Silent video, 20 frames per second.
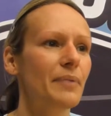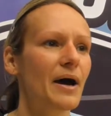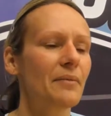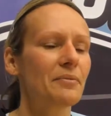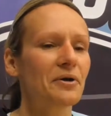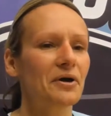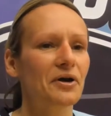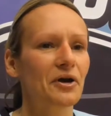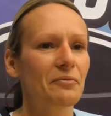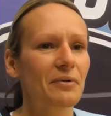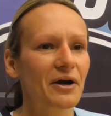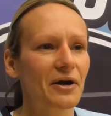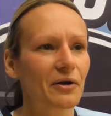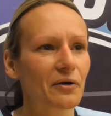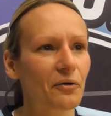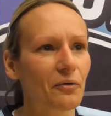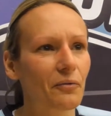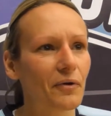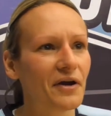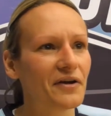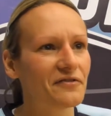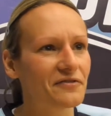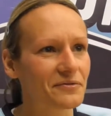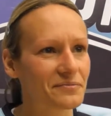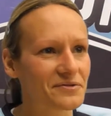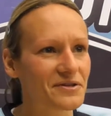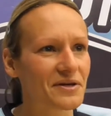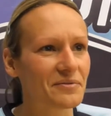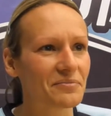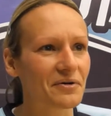Pam and I go back a long way
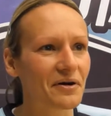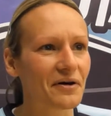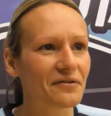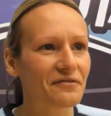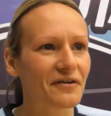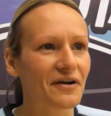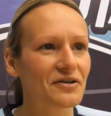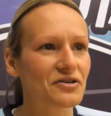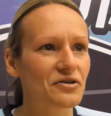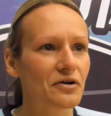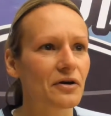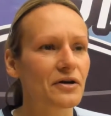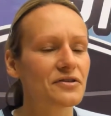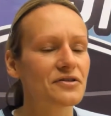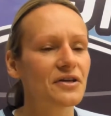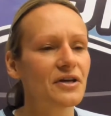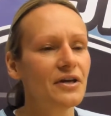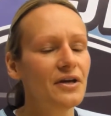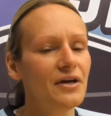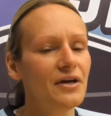from Team Bath franchise.